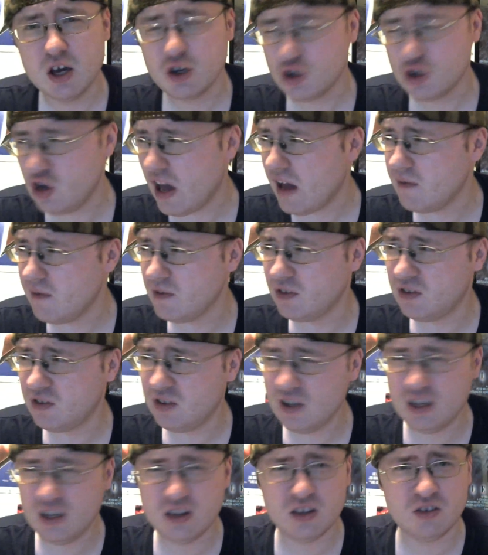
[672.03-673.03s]
You haven't
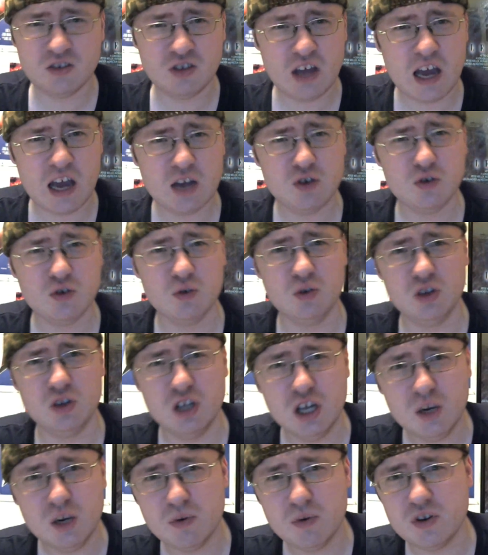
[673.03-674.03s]
seen the Statue of
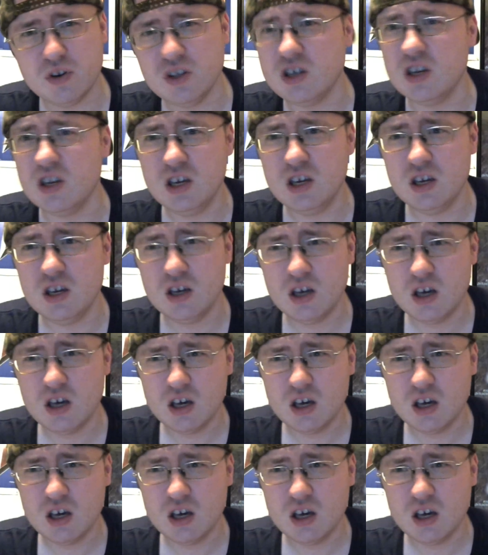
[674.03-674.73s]
Liberty.